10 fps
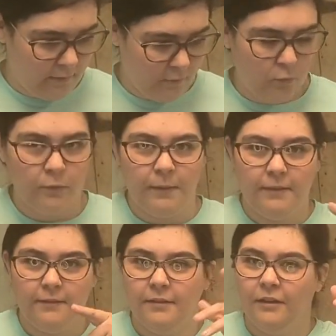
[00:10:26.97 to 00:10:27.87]

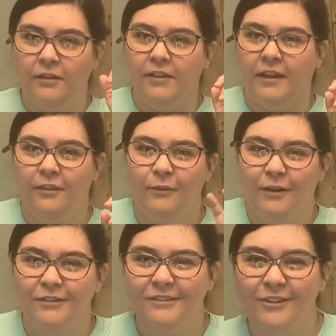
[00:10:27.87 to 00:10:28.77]
ornaments. I couldn't think of the
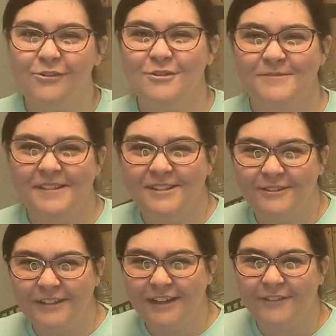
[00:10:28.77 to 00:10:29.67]
word. The ornaments or
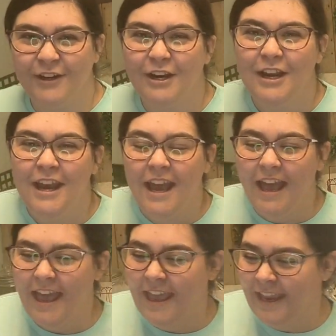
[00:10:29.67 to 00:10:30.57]
whatever.
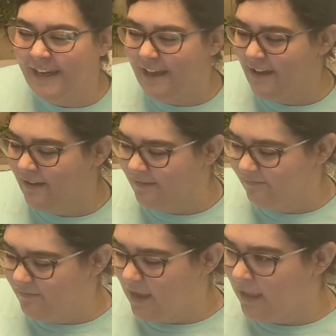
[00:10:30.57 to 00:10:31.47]
And
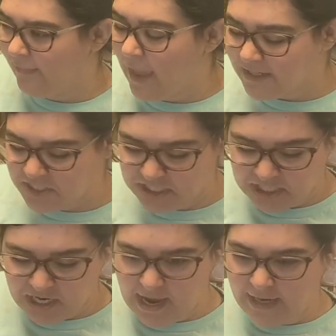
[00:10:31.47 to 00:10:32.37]
last
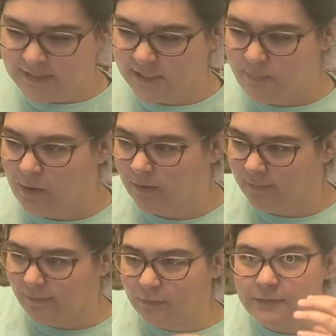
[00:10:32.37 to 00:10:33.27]
year, I actually bought a
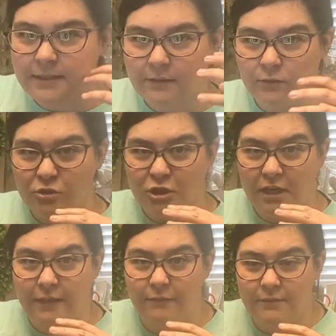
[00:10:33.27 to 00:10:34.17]
little tinsel
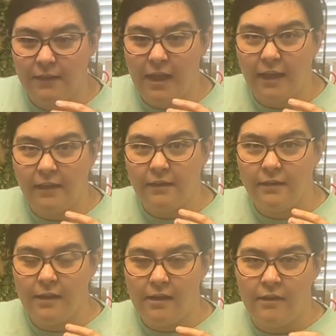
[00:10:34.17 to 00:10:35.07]
tree that was
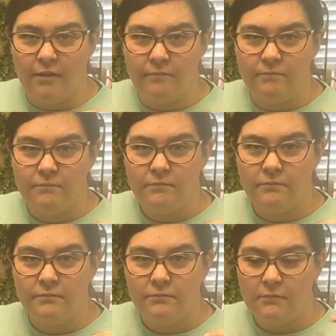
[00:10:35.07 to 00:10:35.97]
like,
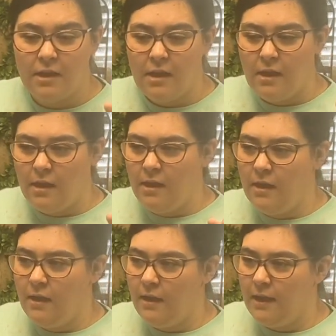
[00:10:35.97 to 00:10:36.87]

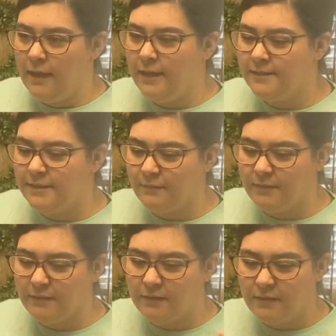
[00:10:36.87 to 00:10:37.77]
I guess it was
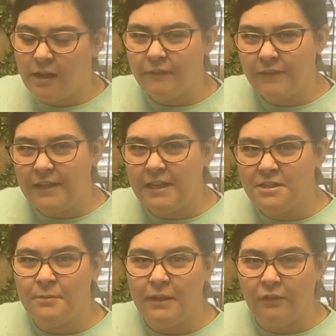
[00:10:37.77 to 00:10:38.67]
not
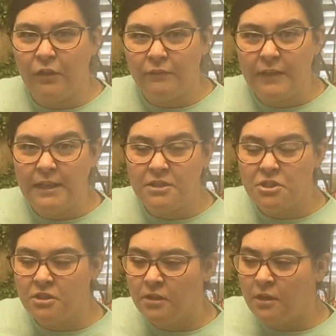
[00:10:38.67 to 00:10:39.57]
vintage, but it looked vintage,